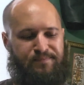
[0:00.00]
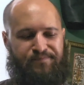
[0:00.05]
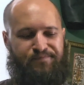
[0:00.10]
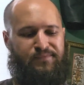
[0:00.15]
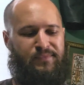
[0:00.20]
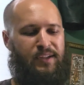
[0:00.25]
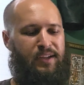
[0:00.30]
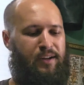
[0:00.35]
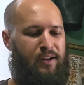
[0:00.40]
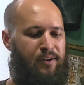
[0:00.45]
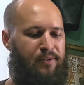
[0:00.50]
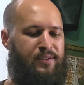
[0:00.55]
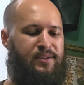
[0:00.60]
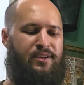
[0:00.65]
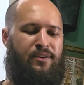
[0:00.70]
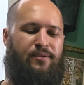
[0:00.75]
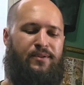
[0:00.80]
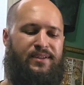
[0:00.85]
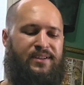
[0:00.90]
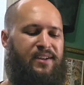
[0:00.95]
It's
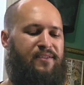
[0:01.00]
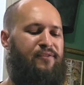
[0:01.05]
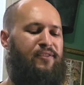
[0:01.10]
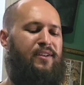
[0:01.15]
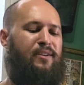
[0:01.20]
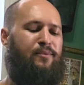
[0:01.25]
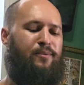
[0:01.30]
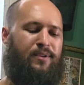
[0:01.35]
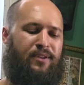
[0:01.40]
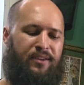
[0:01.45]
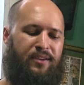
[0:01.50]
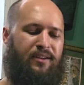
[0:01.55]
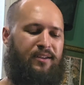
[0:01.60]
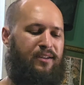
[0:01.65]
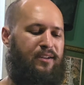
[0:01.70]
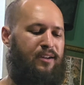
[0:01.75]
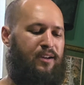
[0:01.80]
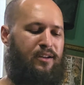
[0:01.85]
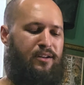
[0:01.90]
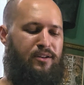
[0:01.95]
always iffy with
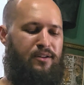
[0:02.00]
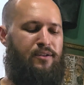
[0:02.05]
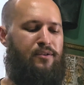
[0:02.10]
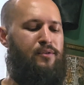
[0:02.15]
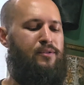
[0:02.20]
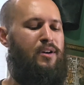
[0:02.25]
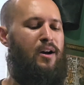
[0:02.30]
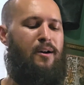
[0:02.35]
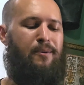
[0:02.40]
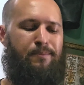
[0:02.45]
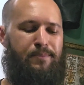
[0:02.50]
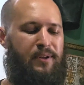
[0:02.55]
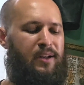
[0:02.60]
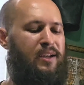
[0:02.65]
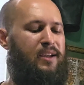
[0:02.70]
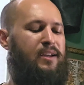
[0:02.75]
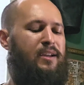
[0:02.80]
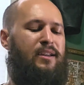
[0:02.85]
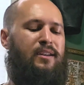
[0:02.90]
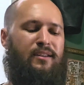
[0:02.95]
a new
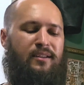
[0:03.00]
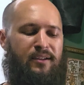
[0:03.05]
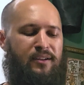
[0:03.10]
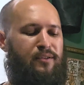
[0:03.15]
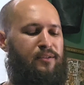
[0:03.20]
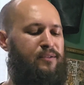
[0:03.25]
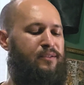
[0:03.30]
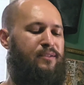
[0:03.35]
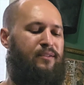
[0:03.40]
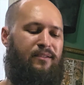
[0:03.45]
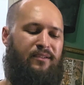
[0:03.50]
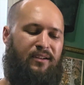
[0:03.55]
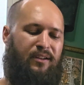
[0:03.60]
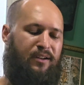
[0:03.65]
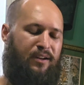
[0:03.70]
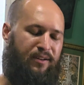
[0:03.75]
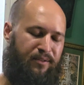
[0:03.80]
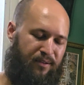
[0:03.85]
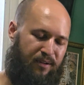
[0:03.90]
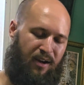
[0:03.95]
company, and
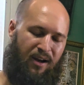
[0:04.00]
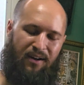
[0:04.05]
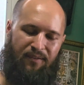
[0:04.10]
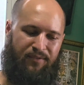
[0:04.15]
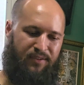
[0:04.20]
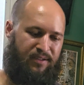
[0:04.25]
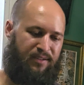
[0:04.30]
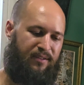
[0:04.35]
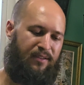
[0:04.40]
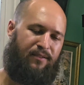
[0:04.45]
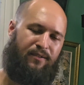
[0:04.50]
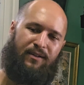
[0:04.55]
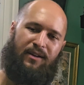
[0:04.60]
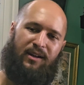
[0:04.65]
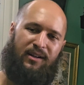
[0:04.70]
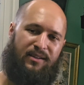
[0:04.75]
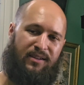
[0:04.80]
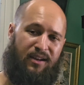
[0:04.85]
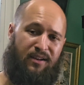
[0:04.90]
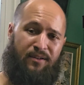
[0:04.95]
obviously they're going
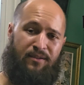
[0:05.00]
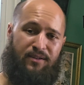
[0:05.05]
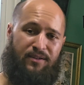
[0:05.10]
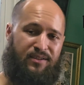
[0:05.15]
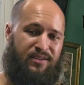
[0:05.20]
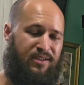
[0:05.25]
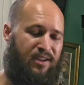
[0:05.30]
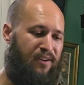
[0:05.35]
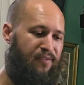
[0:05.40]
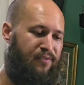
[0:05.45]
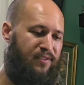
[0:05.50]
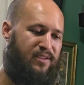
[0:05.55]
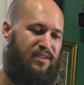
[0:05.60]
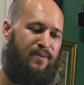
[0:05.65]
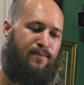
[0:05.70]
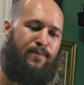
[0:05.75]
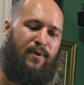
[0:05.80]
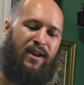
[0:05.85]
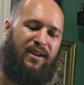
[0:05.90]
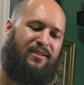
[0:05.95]
to tell you their stuff is the
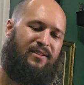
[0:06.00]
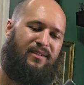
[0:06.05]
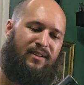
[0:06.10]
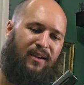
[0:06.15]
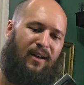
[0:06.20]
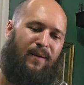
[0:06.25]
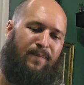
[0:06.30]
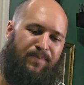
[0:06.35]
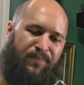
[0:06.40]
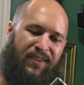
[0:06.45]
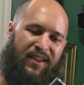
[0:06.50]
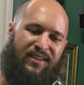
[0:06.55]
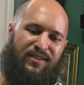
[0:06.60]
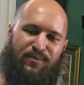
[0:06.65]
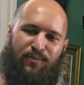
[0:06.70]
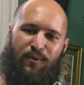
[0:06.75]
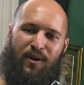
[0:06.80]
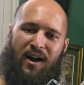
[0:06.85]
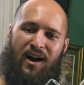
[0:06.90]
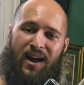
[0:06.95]
best. That's
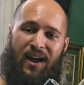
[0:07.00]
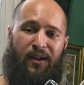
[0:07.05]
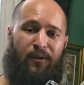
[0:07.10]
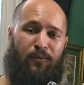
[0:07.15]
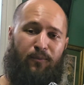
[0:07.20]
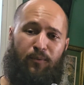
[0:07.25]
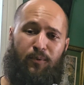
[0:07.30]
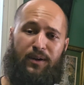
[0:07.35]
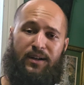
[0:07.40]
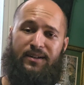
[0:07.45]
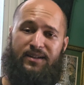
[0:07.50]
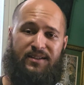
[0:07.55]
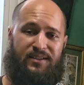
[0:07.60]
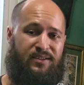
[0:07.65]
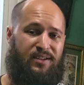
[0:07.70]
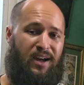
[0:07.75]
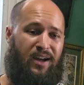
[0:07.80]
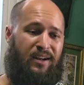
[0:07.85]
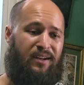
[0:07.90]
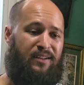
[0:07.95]
why we
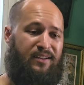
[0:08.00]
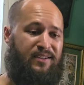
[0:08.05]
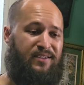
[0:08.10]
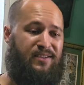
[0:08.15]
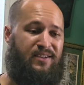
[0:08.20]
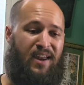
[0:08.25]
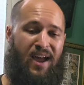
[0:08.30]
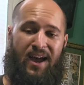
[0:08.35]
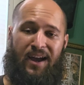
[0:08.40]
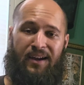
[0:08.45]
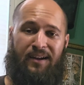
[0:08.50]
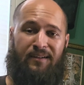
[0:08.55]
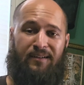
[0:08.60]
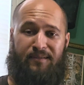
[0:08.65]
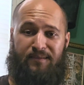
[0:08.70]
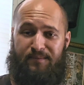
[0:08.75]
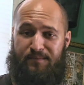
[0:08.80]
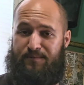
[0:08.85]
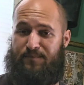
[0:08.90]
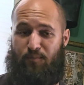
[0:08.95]
decided to snag
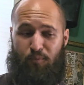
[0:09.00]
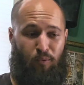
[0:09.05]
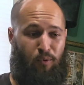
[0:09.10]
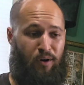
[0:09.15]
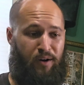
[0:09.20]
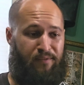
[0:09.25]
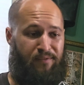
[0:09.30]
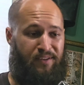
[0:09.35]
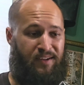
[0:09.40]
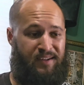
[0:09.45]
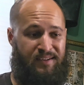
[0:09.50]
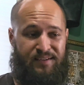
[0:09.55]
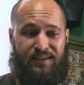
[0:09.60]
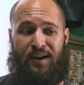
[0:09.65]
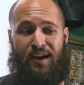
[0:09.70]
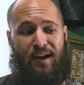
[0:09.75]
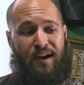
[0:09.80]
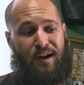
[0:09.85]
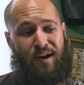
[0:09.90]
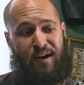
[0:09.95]
one of these,
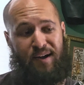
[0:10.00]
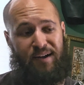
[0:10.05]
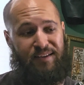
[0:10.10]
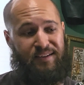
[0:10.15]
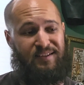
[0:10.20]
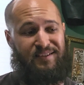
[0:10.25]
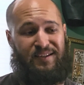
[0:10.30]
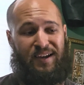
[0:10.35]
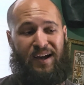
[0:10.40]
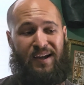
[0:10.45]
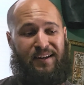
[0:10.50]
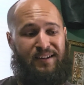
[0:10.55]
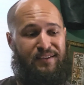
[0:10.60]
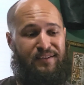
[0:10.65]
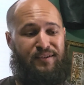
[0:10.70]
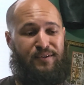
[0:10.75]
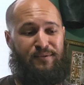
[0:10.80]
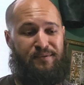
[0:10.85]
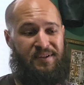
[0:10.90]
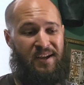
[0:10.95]
decided
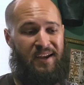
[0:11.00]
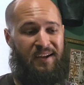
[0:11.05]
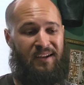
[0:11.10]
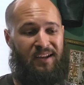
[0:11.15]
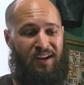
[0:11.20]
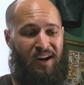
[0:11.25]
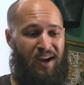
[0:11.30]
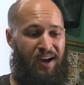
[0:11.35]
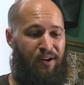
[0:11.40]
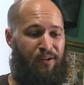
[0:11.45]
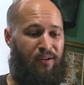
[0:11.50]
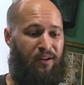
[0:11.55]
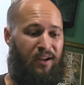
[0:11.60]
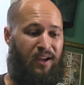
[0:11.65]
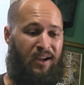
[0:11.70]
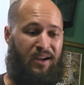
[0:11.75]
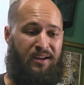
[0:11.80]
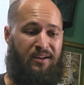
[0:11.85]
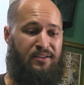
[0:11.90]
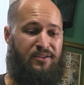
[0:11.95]
to take it out
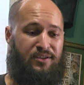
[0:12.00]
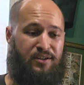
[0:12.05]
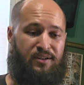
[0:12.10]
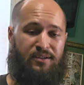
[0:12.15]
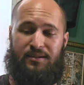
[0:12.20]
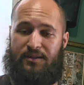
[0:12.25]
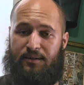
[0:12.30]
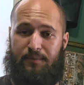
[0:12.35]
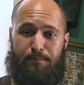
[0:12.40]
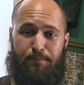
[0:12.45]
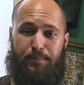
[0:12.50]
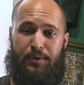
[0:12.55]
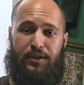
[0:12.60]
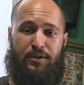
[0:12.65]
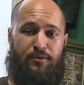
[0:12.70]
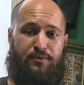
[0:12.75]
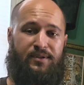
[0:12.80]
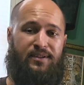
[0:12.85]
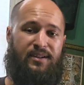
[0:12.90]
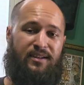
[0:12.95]
and just
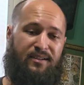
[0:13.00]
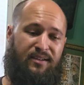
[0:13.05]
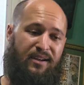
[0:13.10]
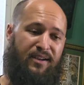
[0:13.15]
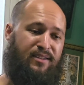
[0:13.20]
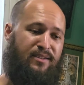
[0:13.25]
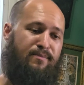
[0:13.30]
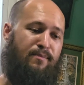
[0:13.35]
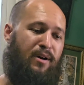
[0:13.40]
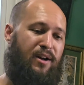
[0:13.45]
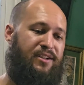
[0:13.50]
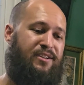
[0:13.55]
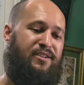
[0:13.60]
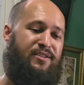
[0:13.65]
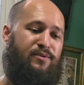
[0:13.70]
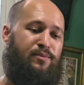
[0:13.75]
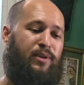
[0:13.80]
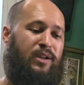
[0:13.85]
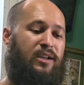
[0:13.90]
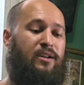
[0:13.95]
abuse it as much
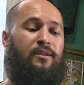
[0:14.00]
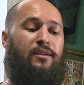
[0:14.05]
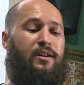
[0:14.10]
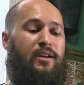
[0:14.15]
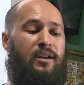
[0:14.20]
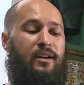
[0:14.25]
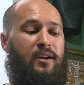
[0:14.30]
as we could.